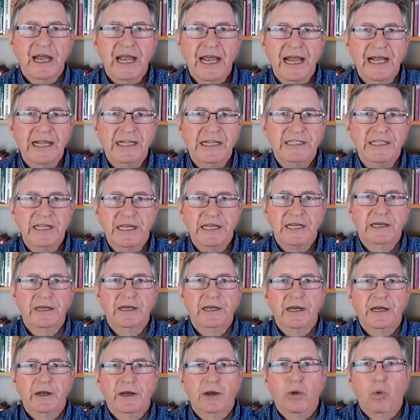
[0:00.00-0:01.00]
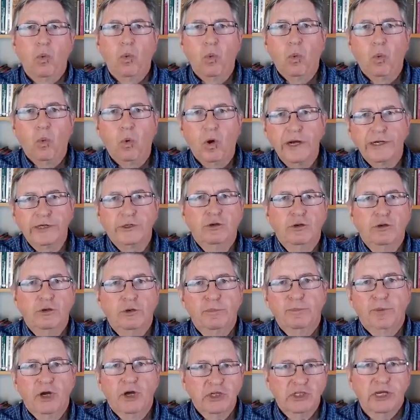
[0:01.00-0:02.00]
as in what
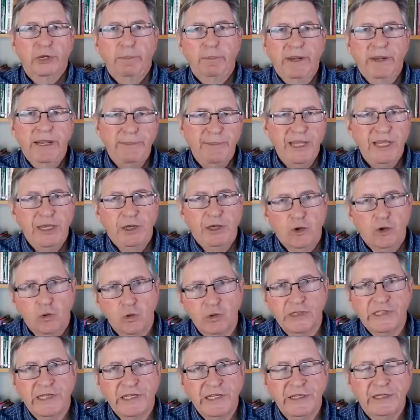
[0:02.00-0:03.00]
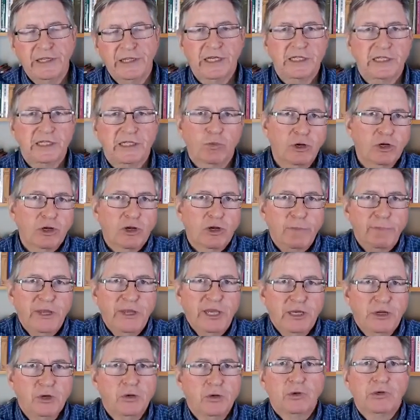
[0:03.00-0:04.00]
could possibly be causing this, what could
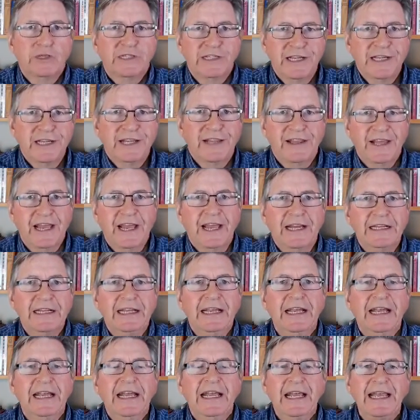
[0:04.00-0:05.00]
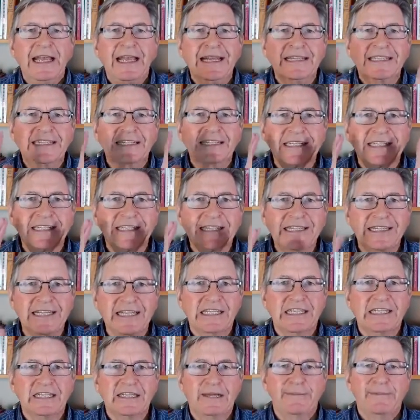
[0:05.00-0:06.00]
be causing that. It's a
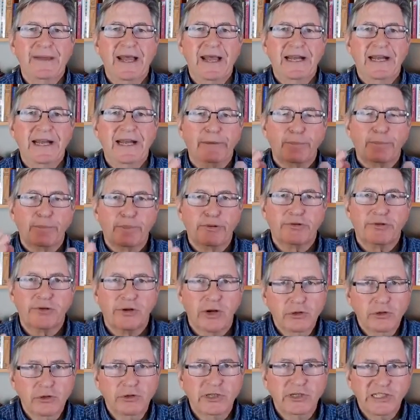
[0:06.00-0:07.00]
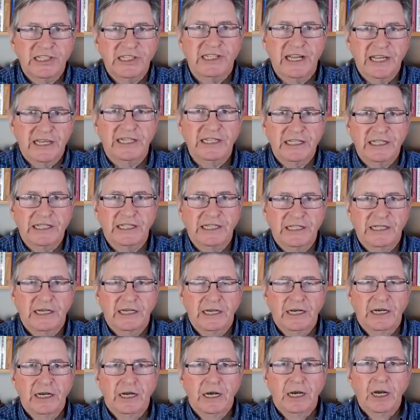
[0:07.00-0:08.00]
systematic process
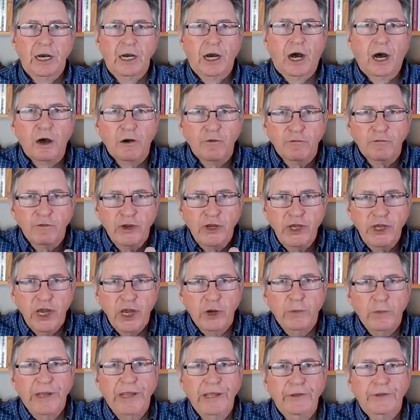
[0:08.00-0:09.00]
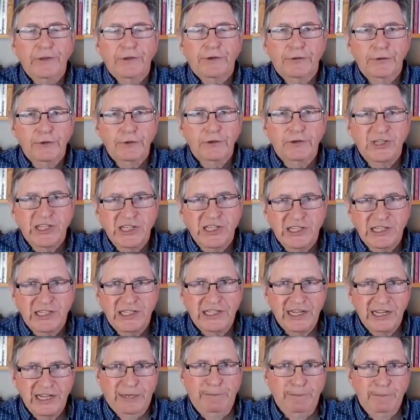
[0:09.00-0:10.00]
of going through
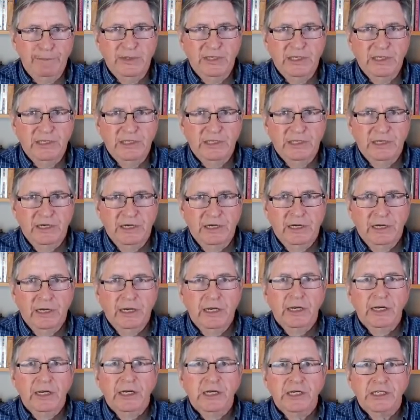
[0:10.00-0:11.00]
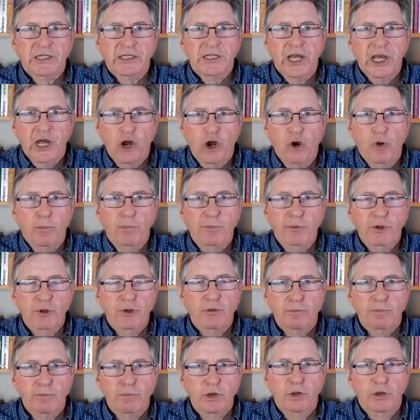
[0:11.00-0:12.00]
steps to help
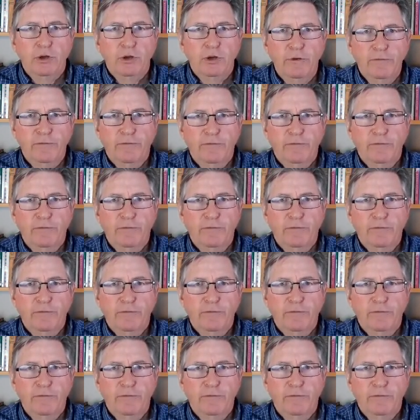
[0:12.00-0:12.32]
you move